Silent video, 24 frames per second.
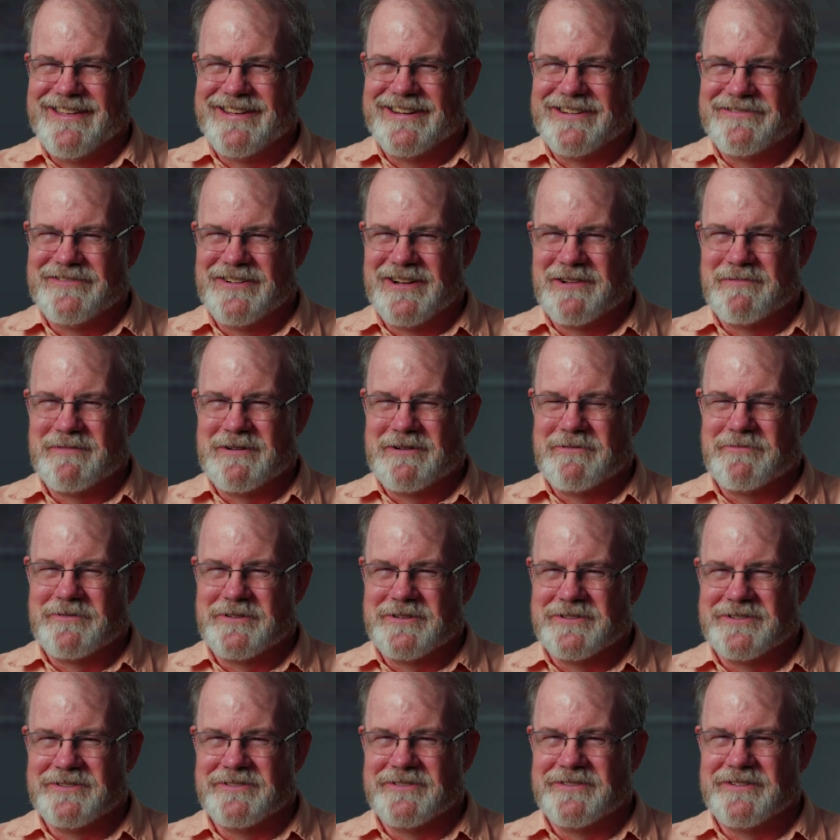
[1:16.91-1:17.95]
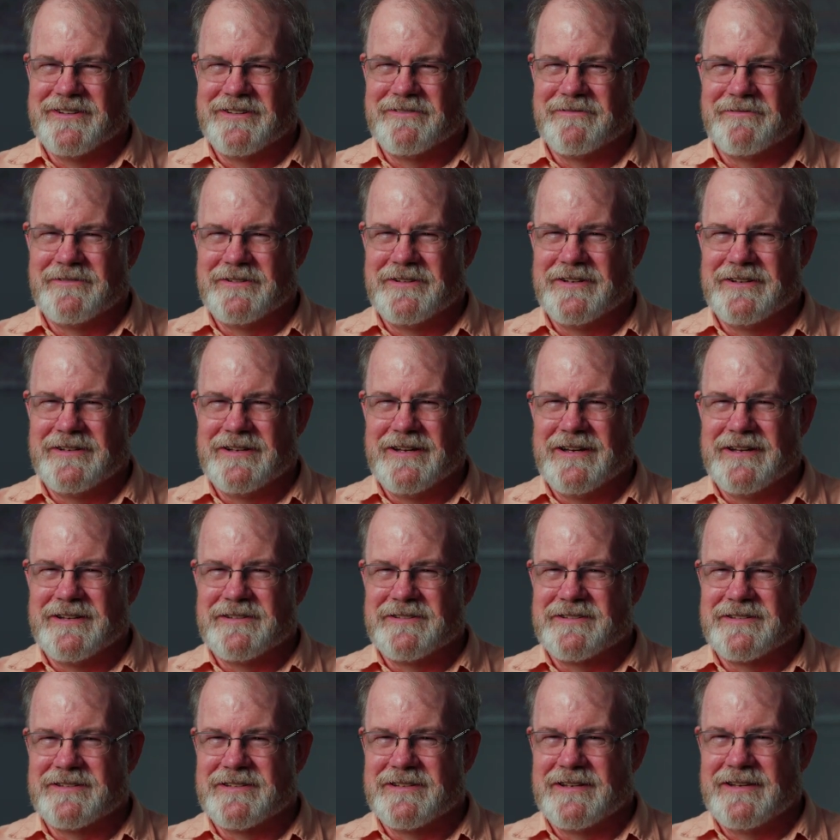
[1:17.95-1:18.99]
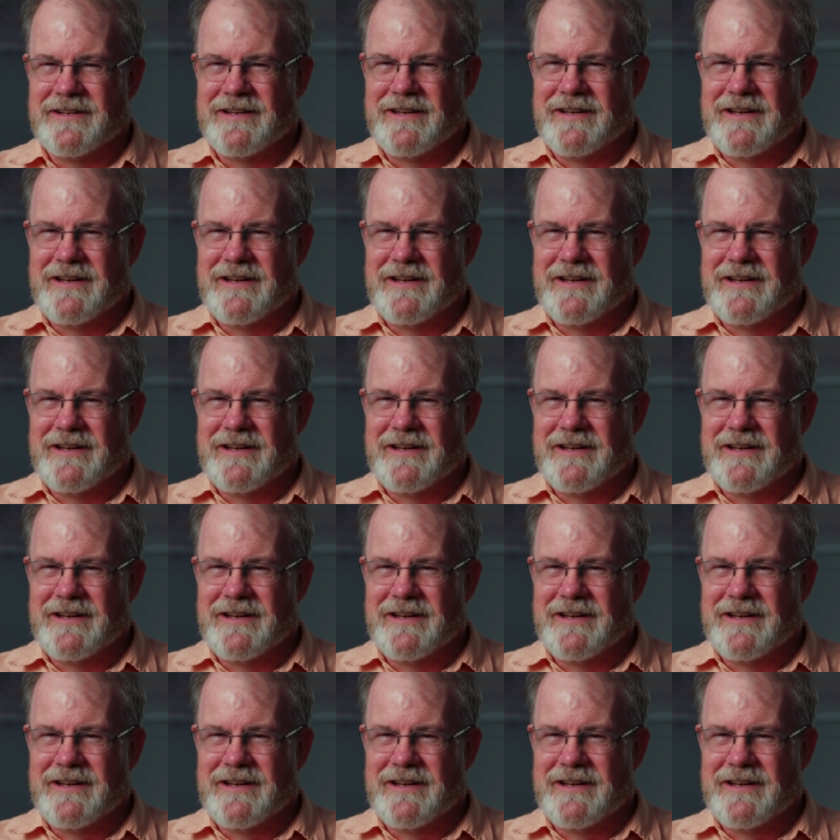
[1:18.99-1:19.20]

the developing world, that we as